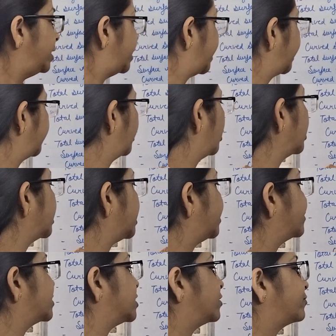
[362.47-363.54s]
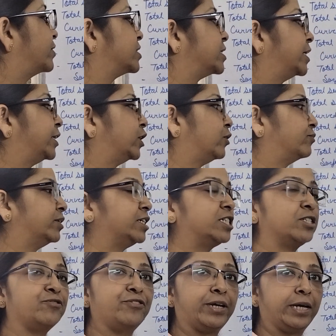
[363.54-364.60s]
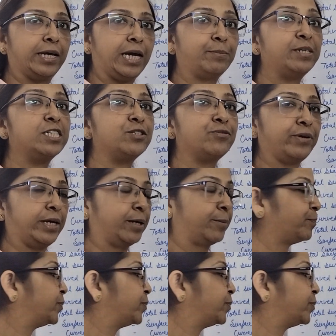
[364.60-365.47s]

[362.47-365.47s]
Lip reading: in your curved surface area of the sphere, hemisphere.